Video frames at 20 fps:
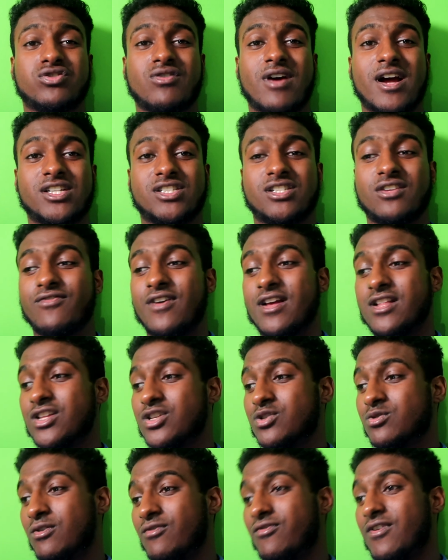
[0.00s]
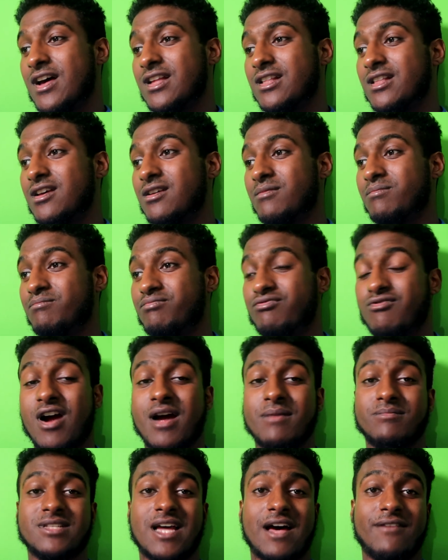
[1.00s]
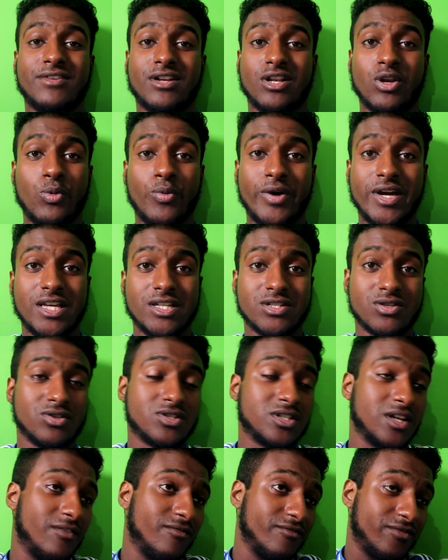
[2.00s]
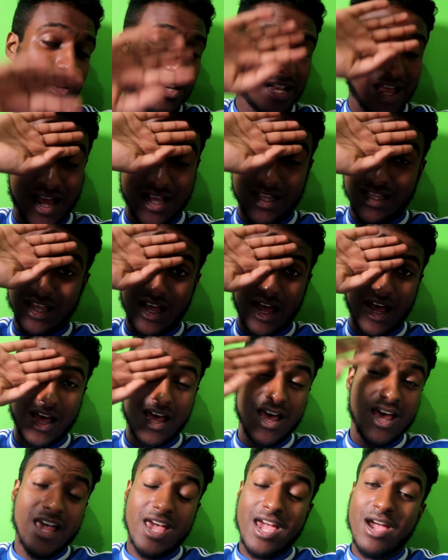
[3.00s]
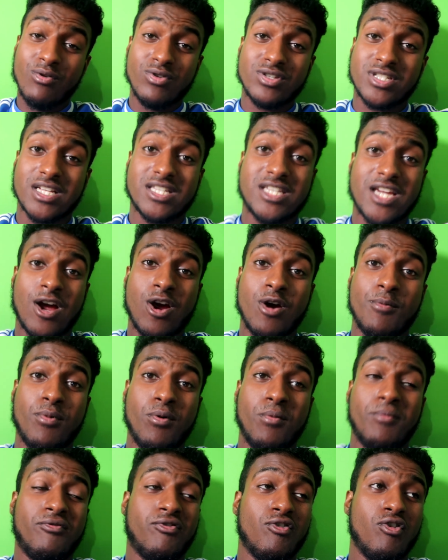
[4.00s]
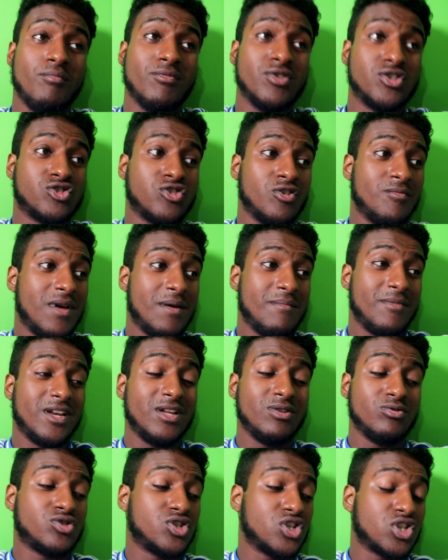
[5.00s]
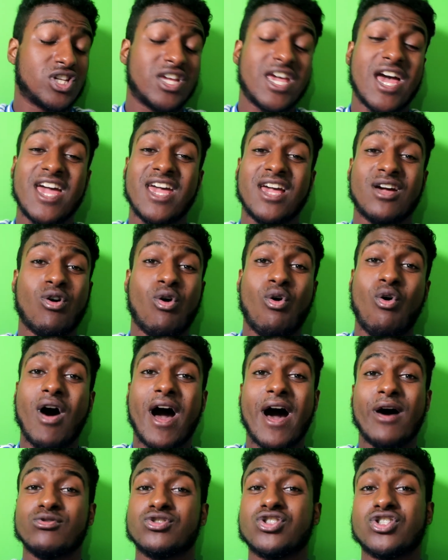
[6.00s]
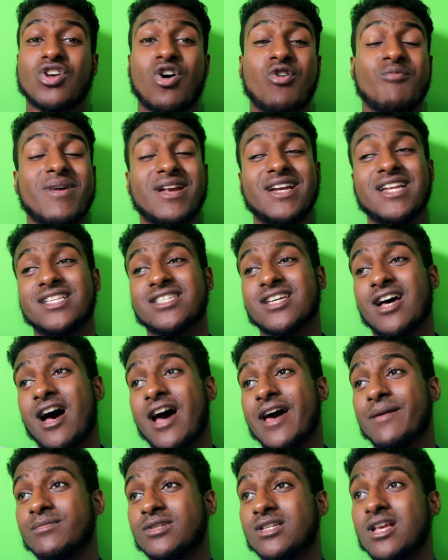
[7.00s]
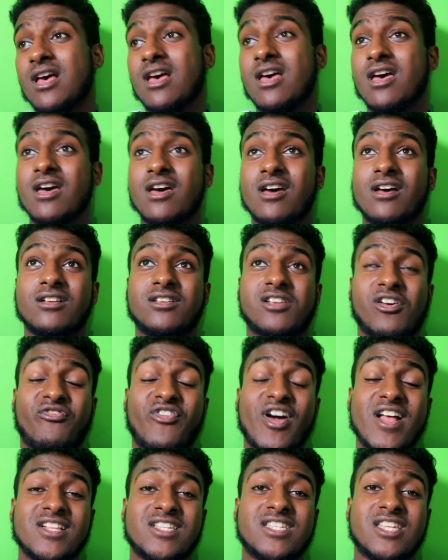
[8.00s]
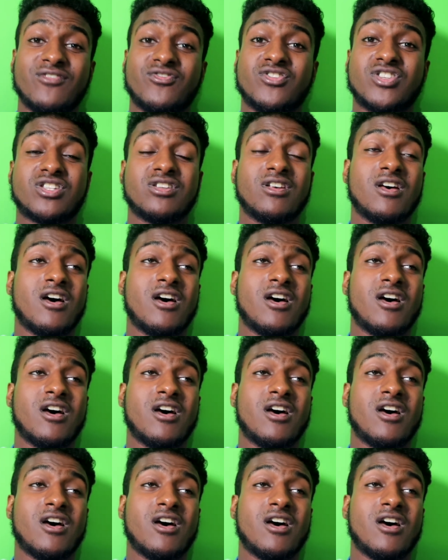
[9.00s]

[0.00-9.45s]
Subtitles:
trash defenders we've had, the prime David Luiz or something like that. It was a terrible performance from him, and he was just getting caught out so many times. Defensive